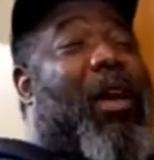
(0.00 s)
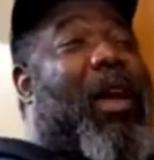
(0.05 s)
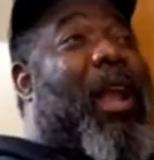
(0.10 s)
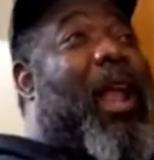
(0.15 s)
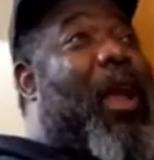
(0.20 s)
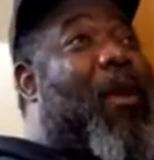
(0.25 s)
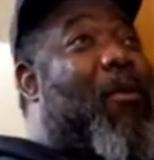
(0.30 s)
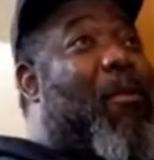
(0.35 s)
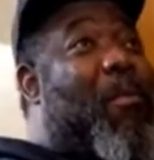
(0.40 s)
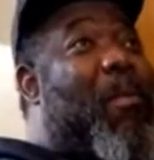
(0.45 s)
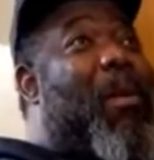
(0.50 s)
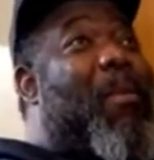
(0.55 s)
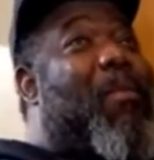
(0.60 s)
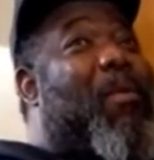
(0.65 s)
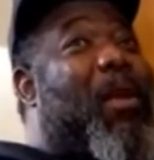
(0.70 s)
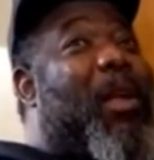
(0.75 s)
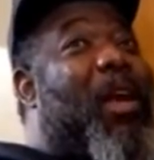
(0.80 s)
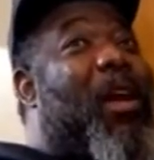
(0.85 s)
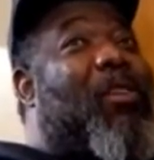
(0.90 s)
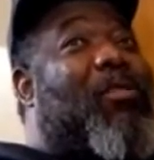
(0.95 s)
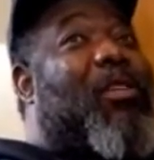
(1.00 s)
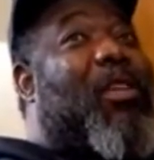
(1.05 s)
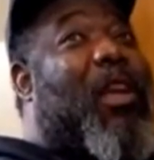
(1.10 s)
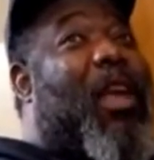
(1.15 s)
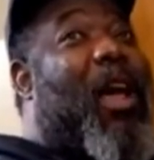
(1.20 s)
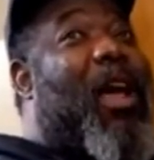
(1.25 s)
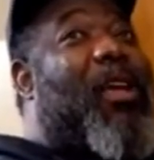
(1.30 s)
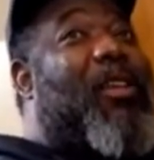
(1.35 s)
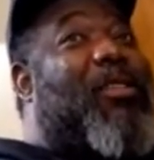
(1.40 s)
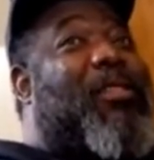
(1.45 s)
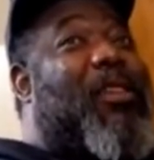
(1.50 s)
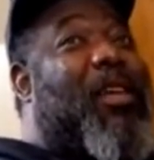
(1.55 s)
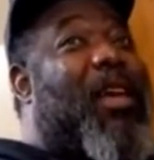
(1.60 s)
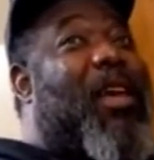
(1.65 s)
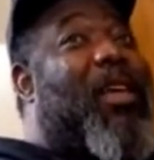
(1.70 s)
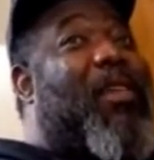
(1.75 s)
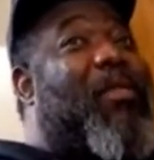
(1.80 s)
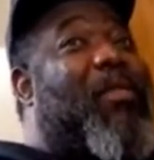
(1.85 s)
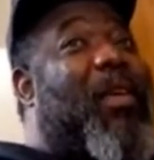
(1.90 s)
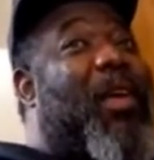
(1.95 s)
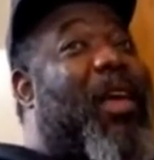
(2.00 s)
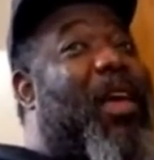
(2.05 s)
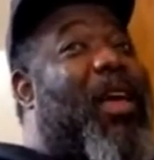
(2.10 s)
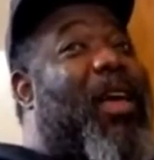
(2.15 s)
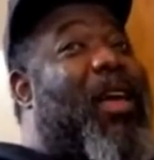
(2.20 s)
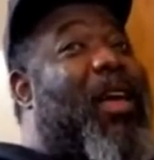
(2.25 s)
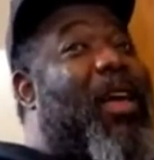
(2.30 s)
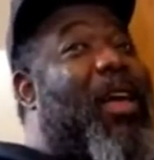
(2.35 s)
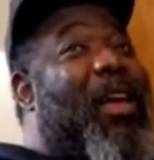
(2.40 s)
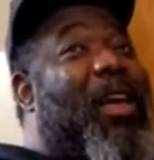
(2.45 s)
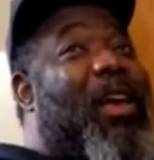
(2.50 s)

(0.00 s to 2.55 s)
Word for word: and I remember Nelson and I said that